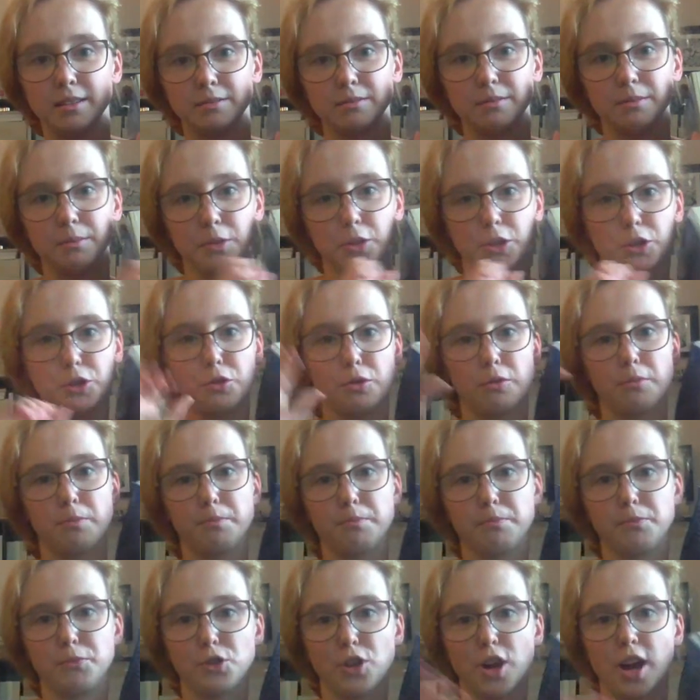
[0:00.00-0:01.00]
I'm going to do a
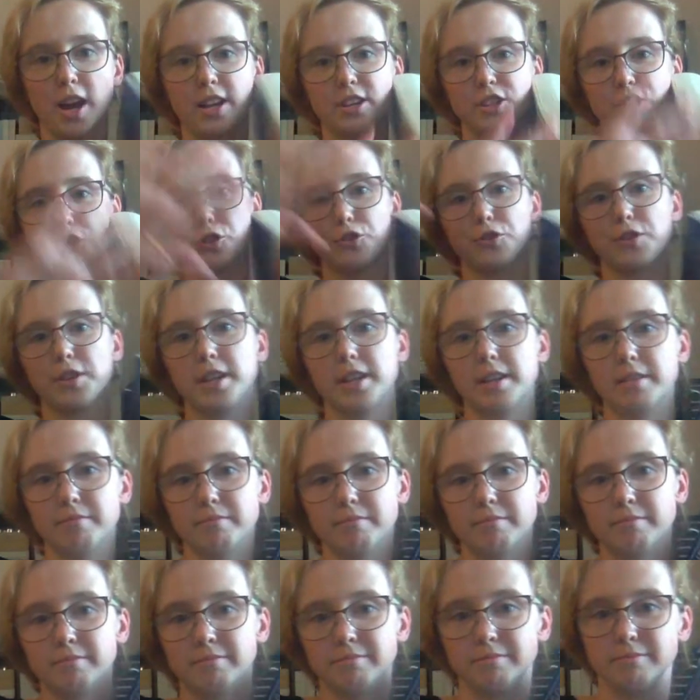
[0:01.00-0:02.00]
giant screen
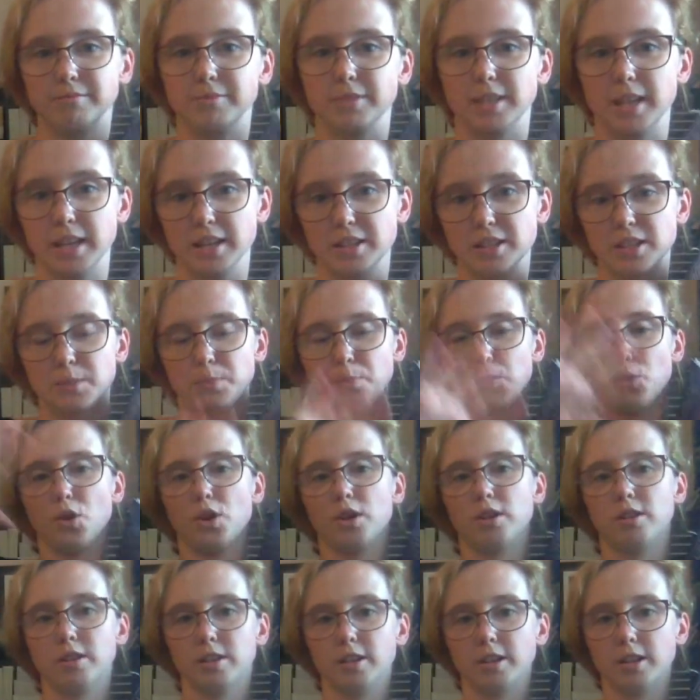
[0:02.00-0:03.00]
saying
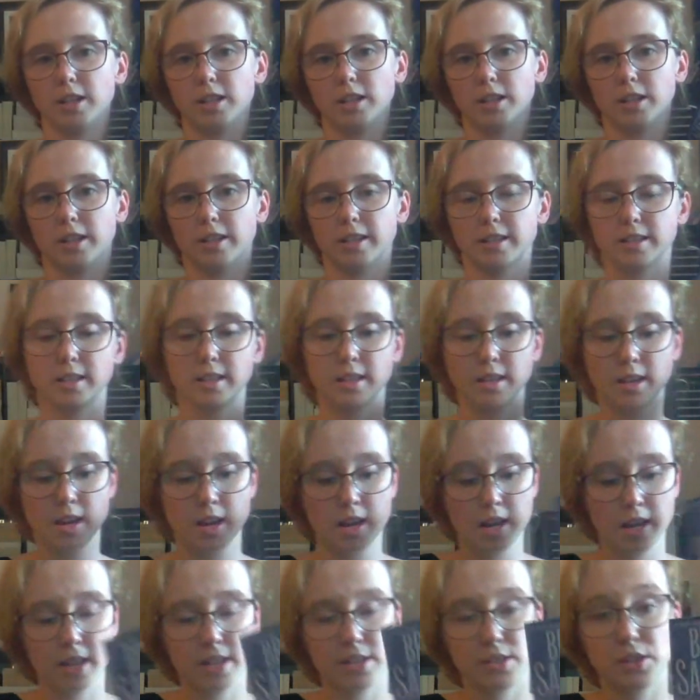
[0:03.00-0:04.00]
spoiler alert,
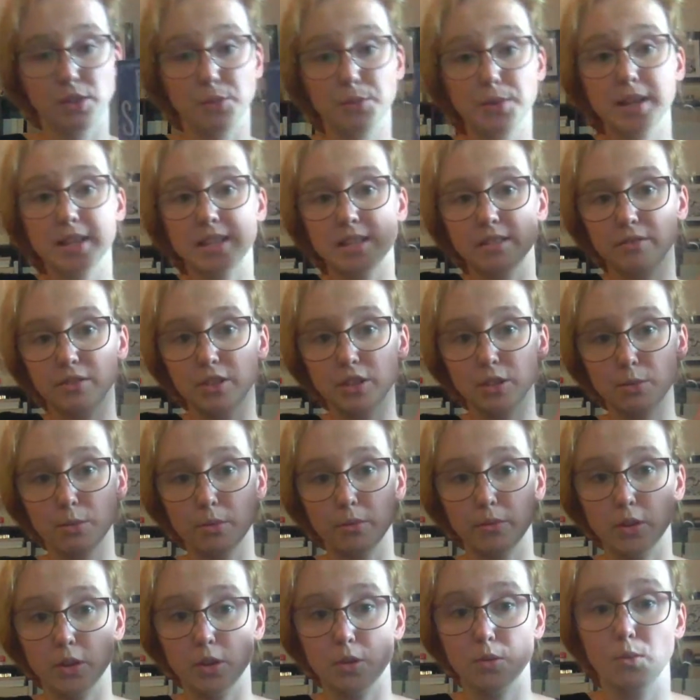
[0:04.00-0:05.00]
because the rest of this
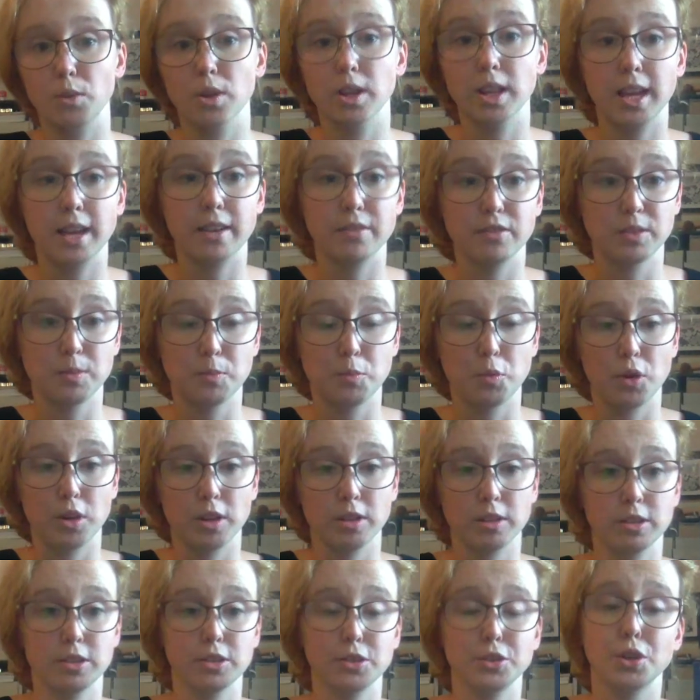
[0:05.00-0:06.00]
review will have
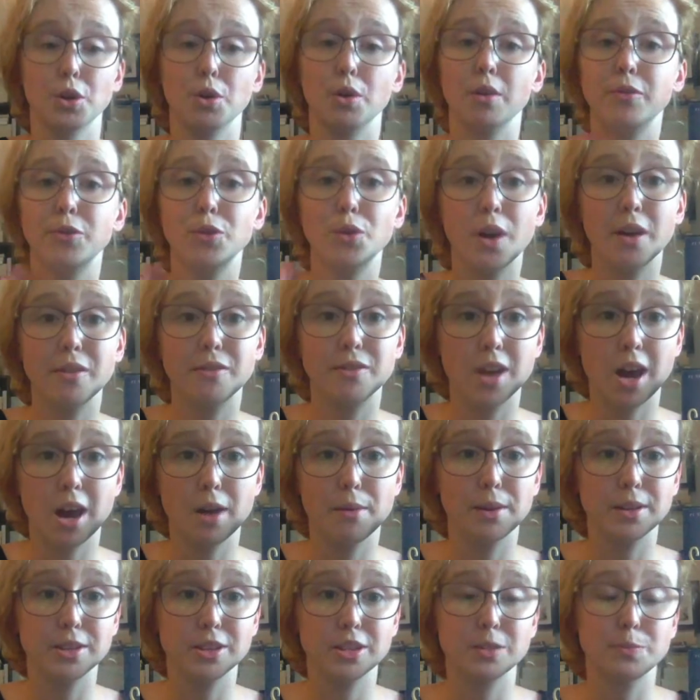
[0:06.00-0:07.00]
spoilers. So if you have not
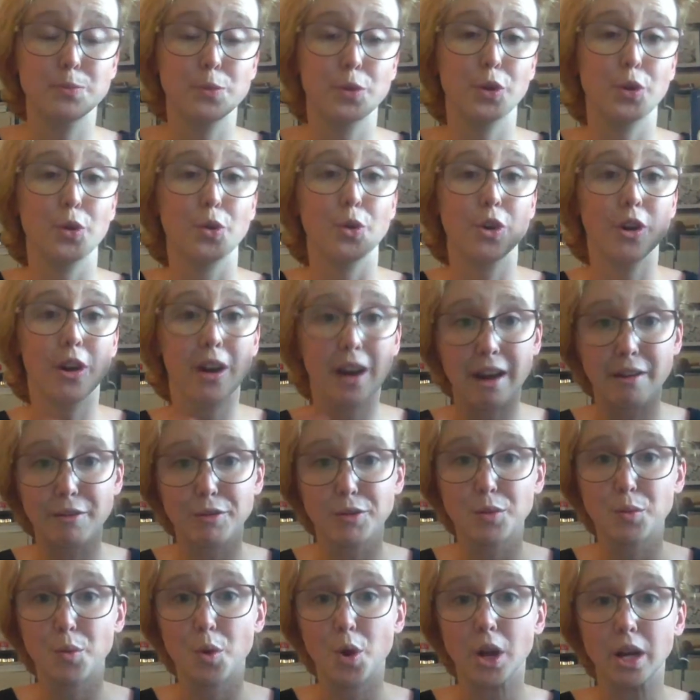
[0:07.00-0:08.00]
read this book or are
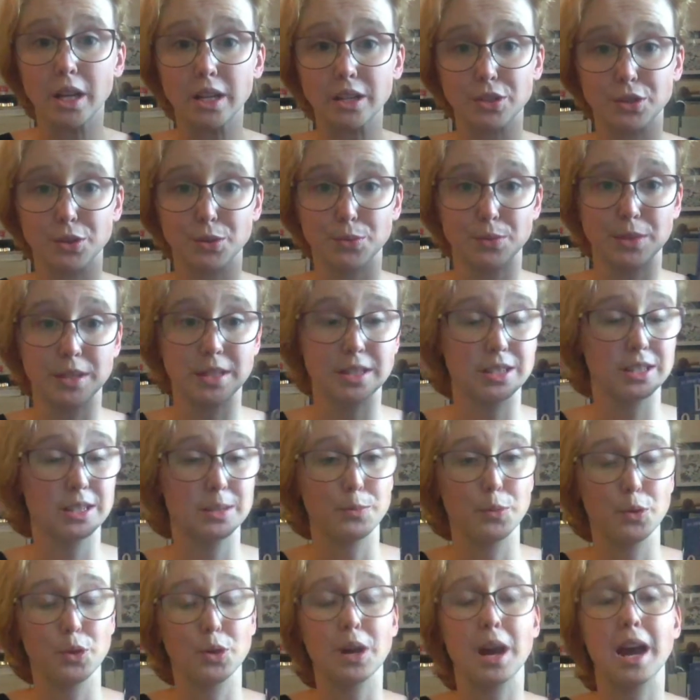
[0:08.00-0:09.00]
ever wanting to read this
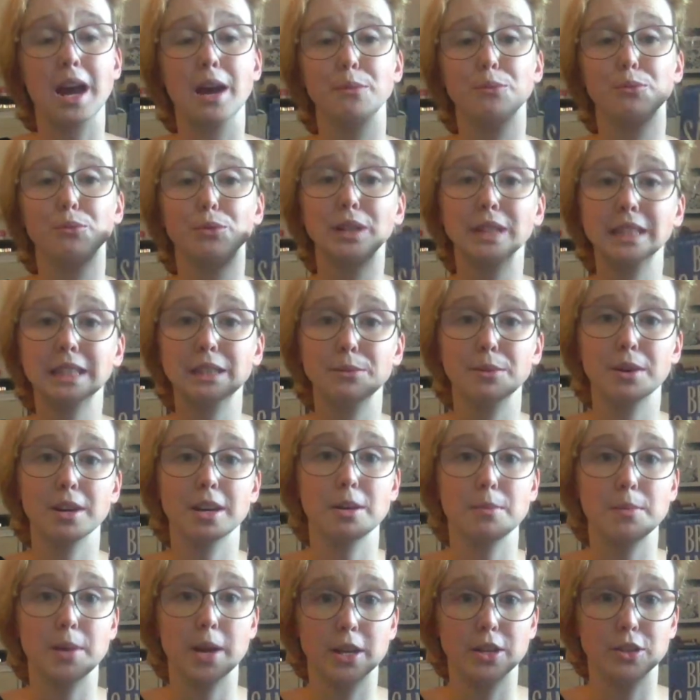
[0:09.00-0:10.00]
book, I really
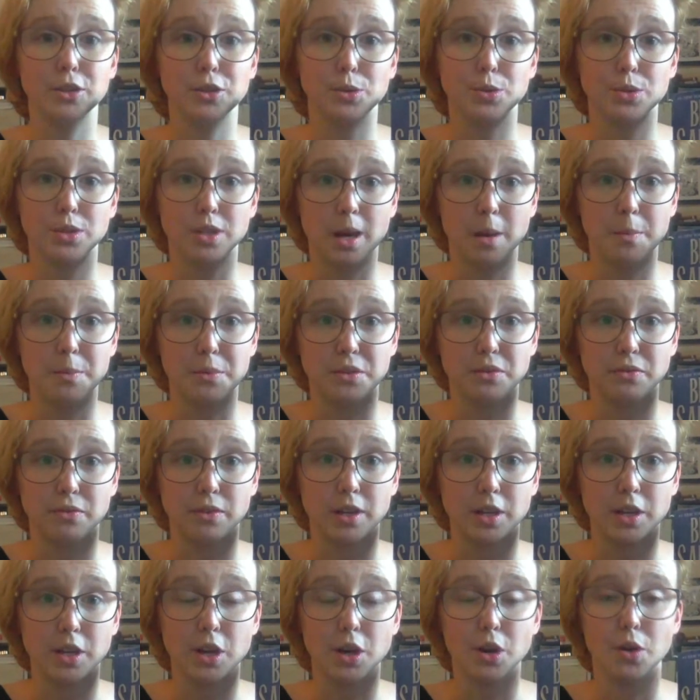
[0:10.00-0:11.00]
recommend you stop this
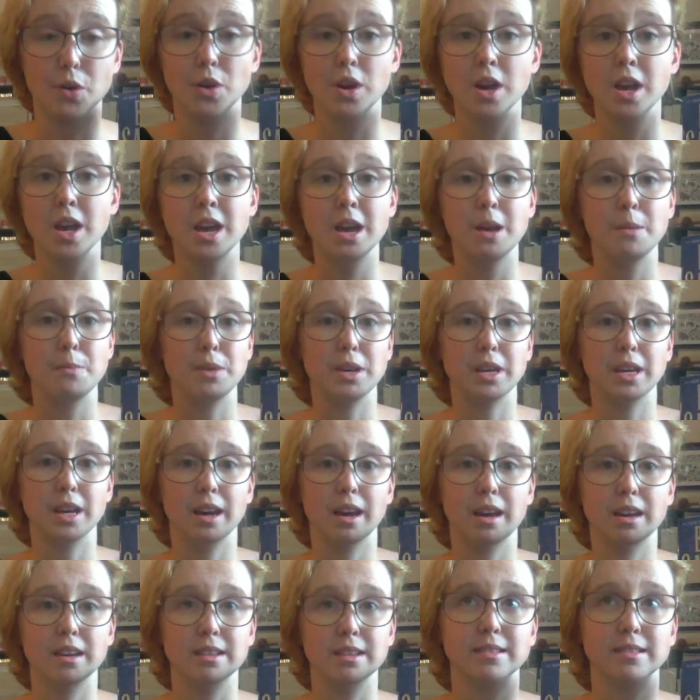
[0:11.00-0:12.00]
video,
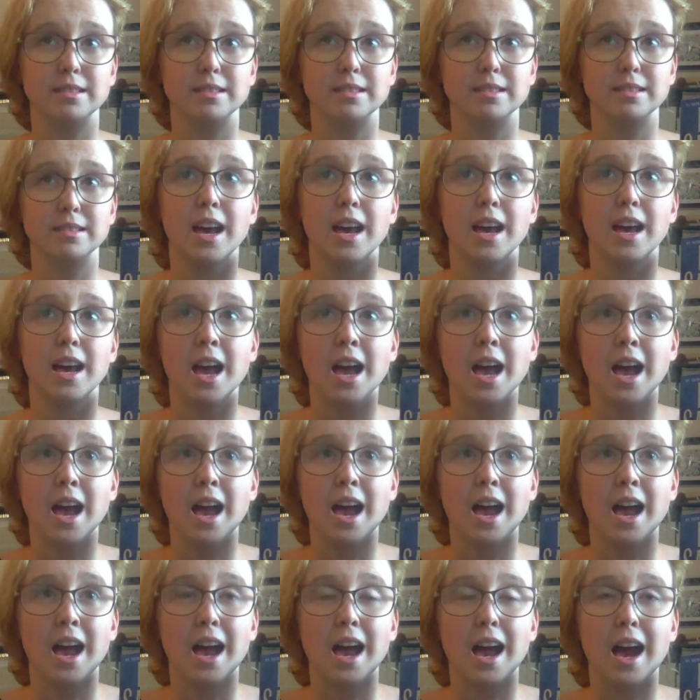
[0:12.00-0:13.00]
because
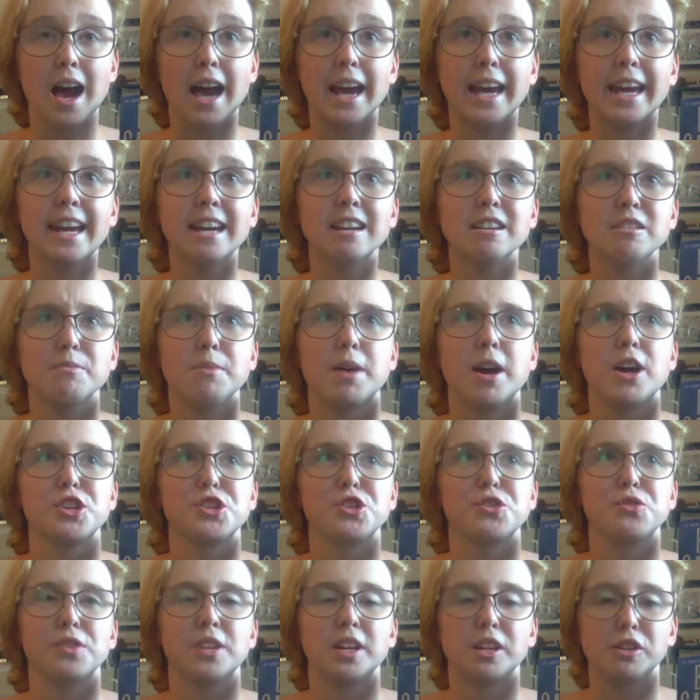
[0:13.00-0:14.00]
I can't
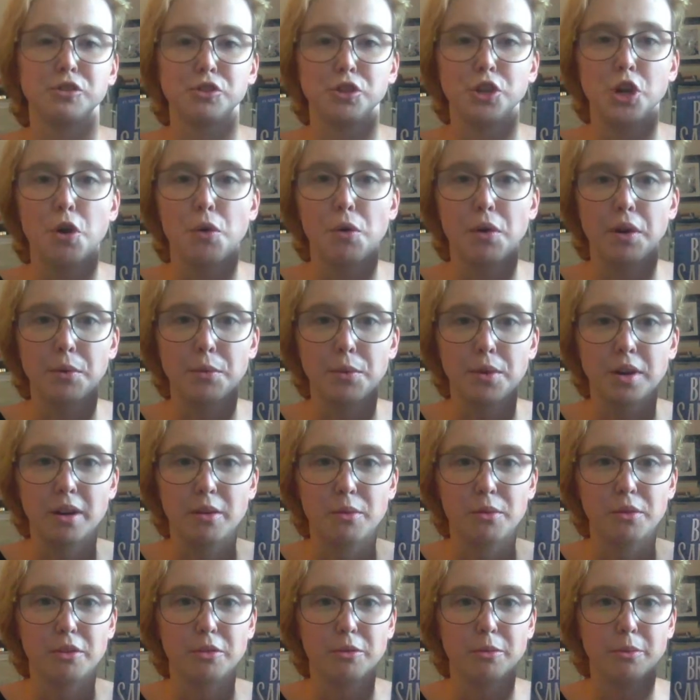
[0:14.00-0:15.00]
imagine like knowing what I
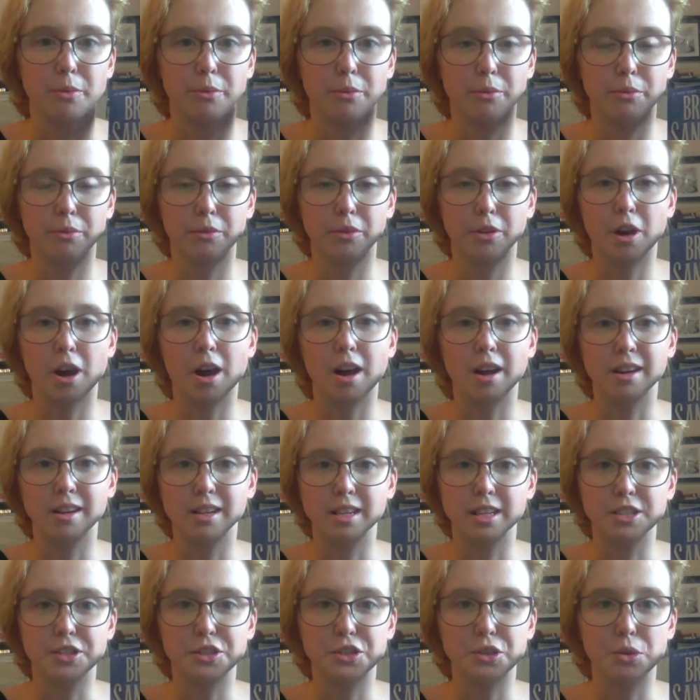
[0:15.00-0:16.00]
would have gotten
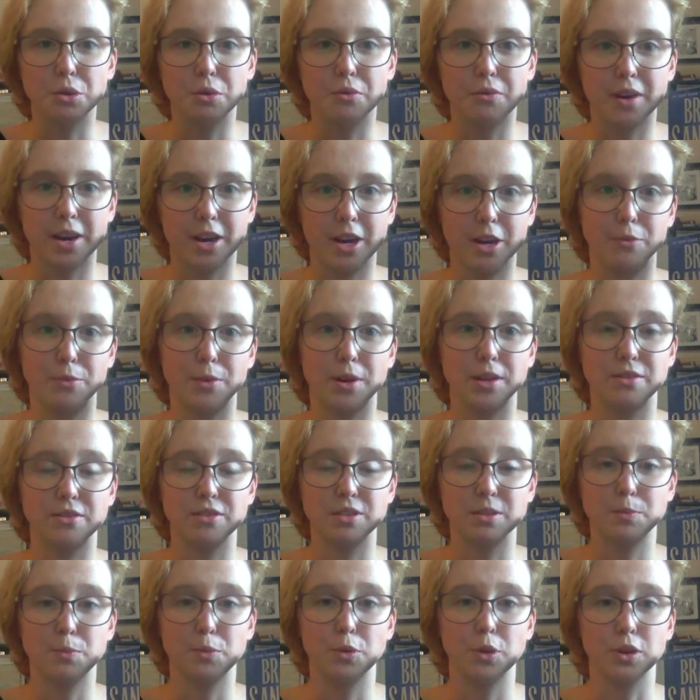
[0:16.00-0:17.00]
into if I had read this
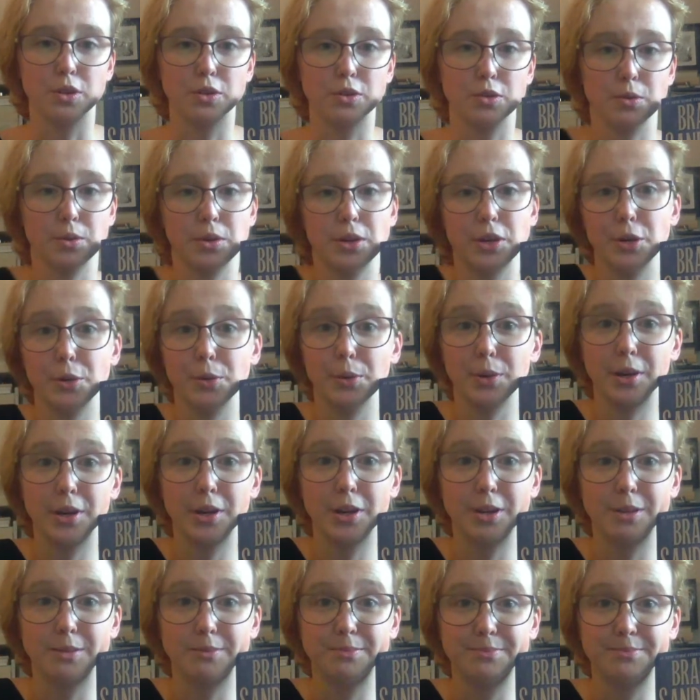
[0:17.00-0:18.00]
book. So here we
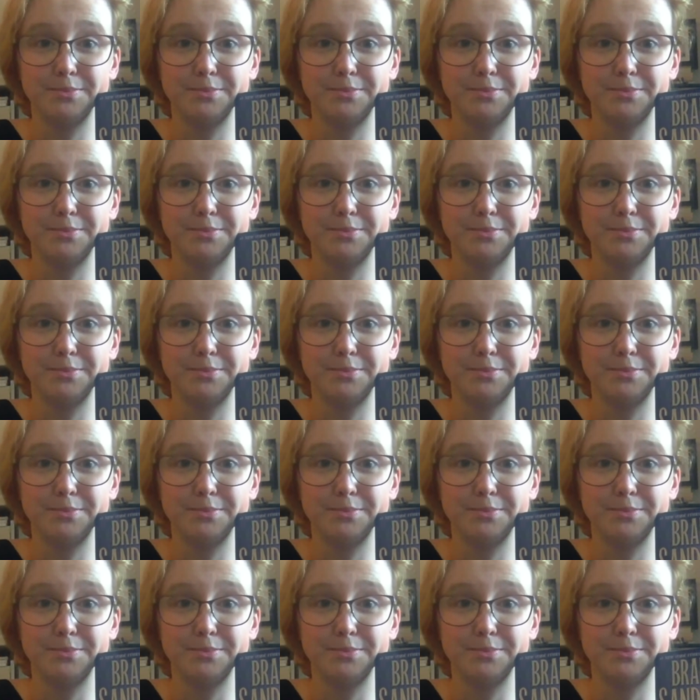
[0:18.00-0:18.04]
go.